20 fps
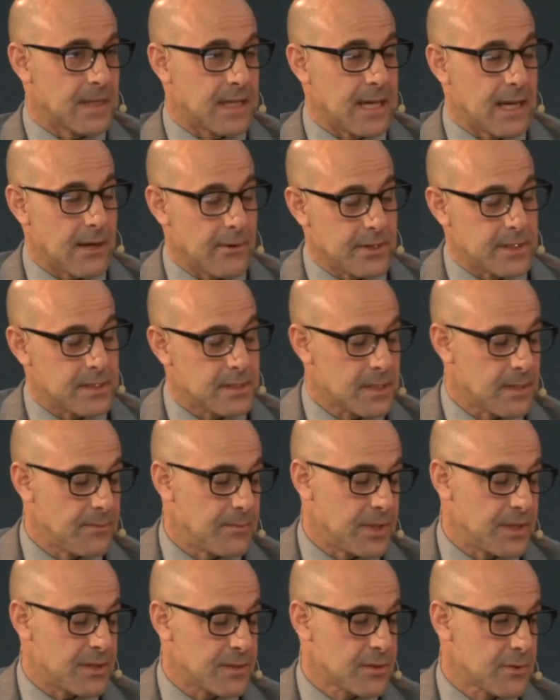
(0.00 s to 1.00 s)
Gary sent
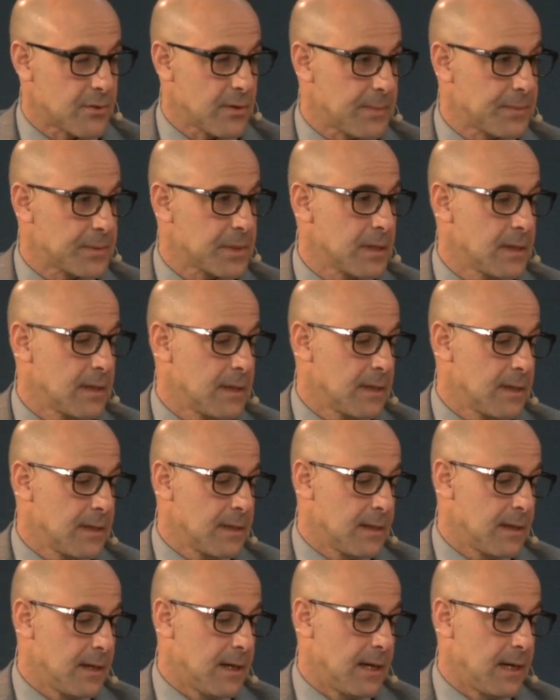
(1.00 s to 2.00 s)
me the script
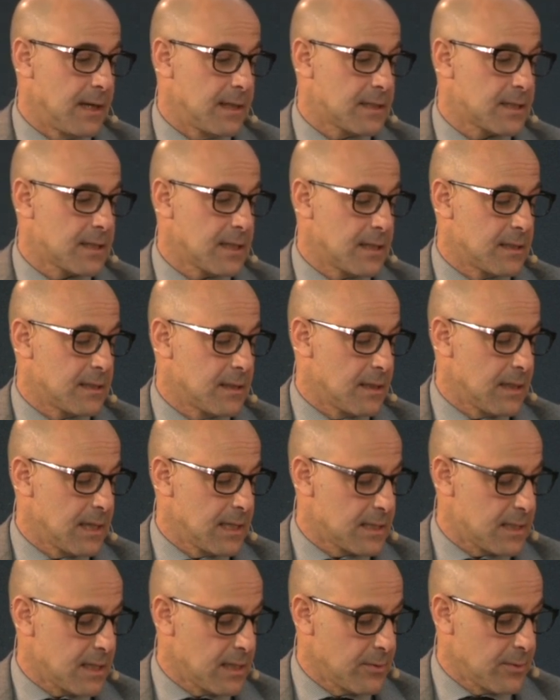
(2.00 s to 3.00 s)
I said to I
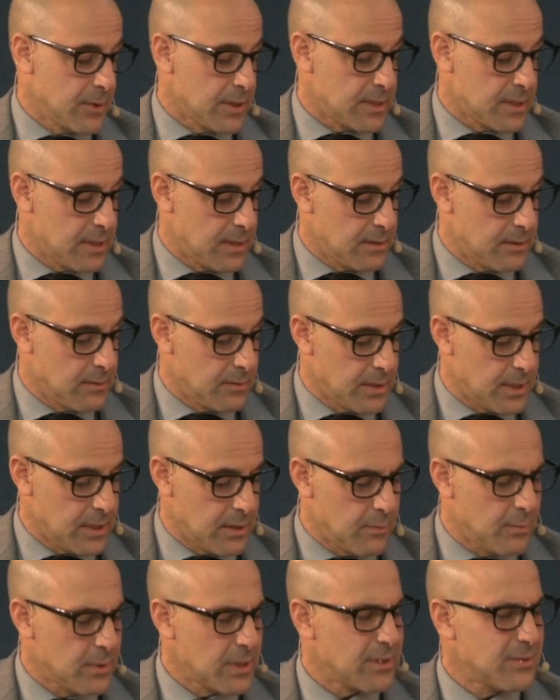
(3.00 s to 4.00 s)
said to her, I said, well, you know
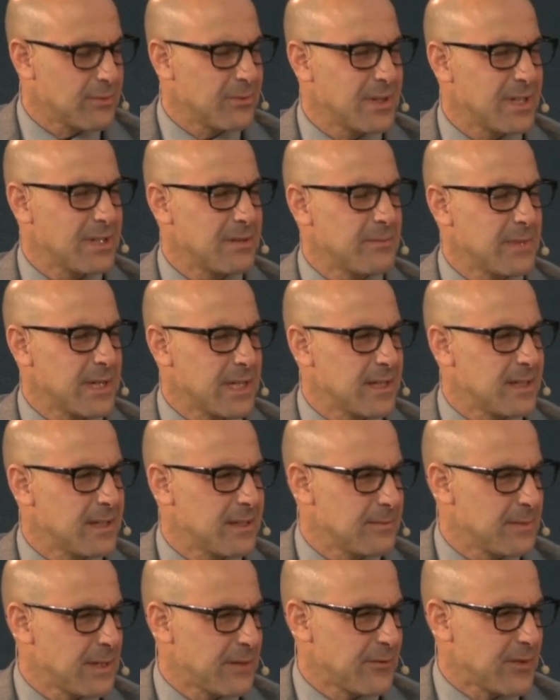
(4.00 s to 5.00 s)
what, what? my uh,
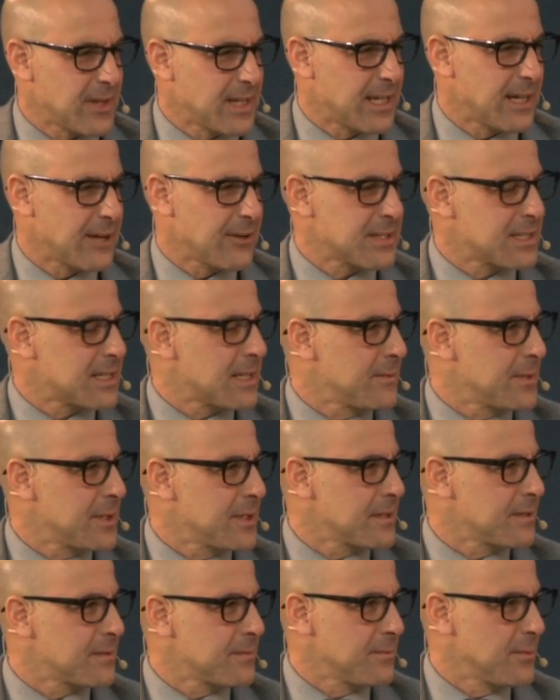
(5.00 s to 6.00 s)
my friend Gary sent me
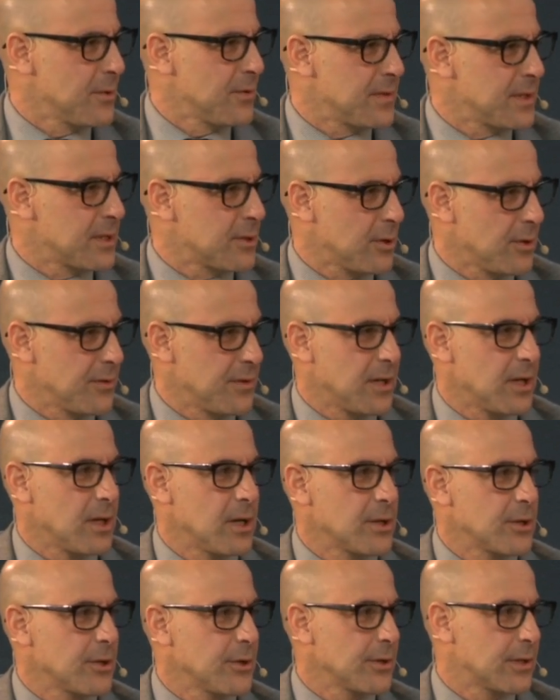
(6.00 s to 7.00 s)
this movie called The
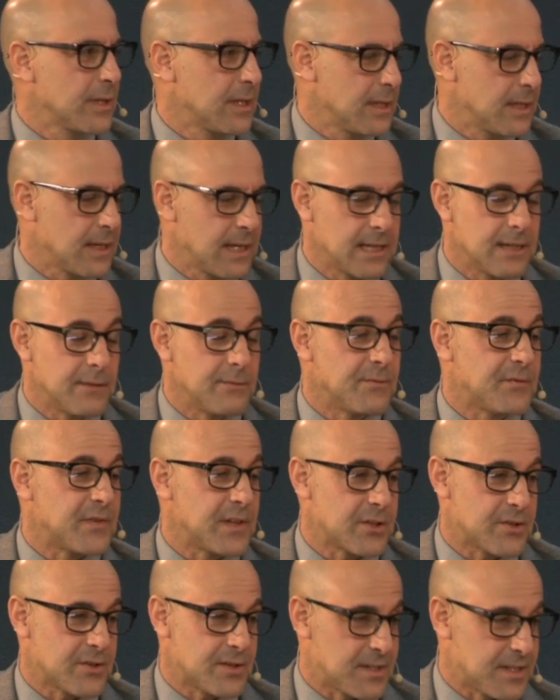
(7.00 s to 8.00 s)
Hunger, Ga-, and I didn't even
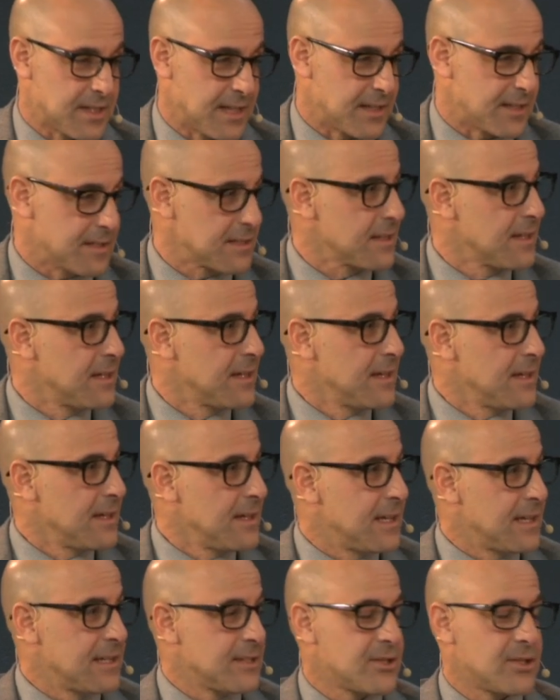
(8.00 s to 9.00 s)
finish the sentence,
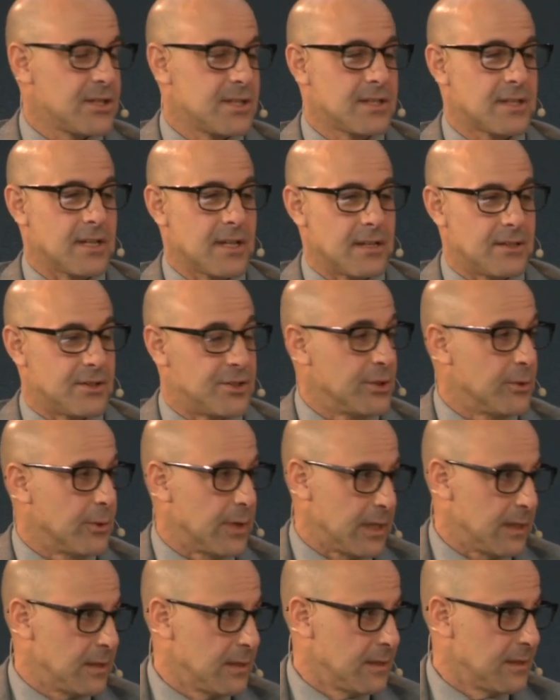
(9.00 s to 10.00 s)
and she said, do
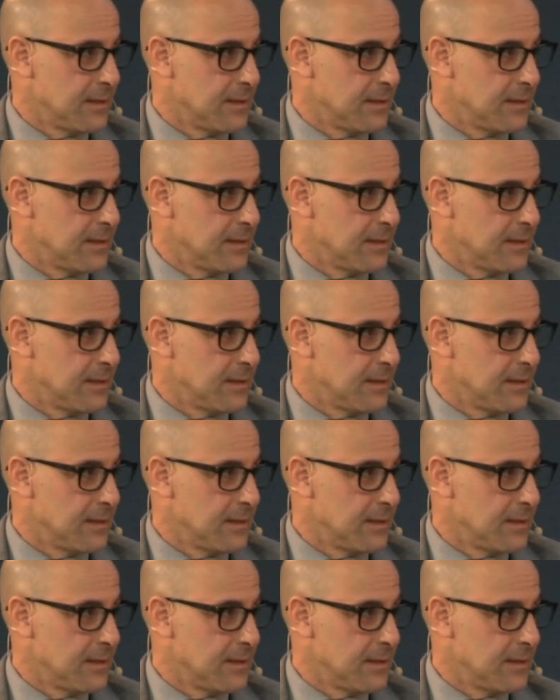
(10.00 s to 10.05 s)
it.